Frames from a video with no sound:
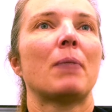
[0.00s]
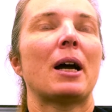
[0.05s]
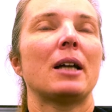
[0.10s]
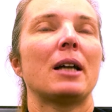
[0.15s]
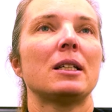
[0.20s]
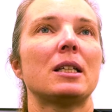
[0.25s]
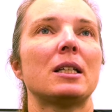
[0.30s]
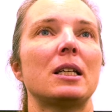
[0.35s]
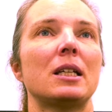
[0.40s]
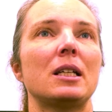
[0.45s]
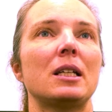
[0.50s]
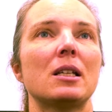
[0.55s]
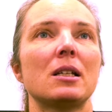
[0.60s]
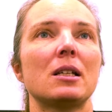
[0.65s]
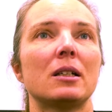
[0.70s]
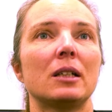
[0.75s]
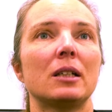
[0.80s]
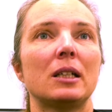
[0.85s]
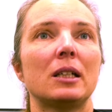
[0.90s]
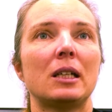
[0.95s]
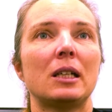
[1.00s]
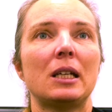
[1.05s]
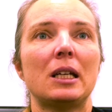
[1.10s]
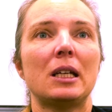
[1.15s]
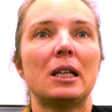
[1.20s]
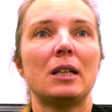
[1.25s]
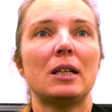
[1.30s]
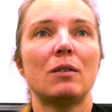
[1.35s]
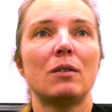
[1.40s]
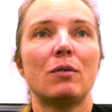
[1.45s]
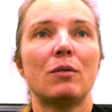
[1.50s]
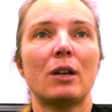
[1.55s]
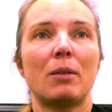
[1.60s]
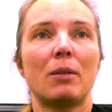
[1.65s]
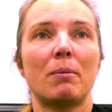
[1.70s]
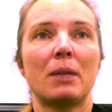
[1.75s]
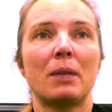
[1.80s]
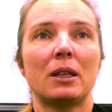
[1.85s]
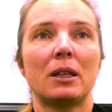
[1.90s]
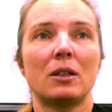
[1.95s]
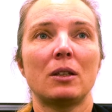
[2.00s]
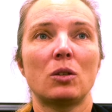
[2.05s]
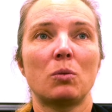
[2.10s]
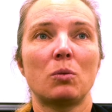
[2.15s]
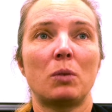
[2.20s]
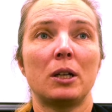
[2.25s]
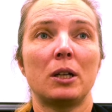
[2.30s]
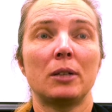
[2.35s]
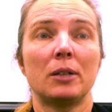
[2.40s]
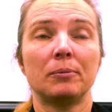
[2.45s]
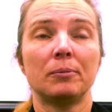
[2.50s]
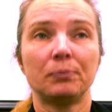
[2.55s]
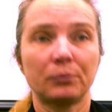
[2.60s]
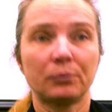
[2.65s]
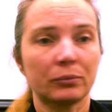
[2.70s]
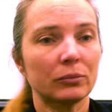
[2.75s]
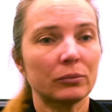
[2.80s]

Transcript: Heinz Isler, he developed methods where